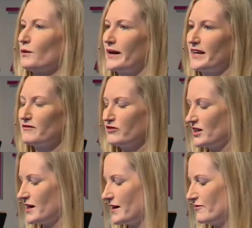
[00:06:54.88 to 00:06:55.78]
while waiting
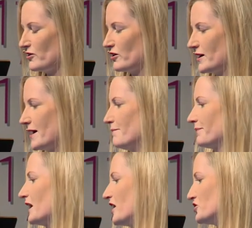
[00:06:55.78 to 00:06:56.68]
for
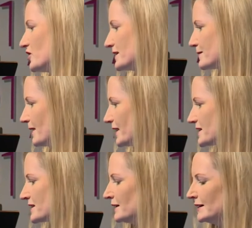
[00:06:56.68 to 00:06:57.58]
a heart
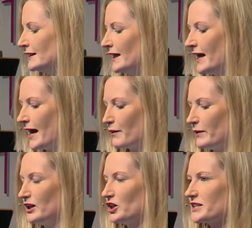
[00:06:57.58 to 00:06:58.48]
transplant.
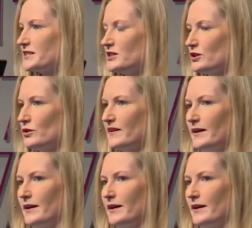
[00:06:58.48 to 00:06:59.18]
And we looked to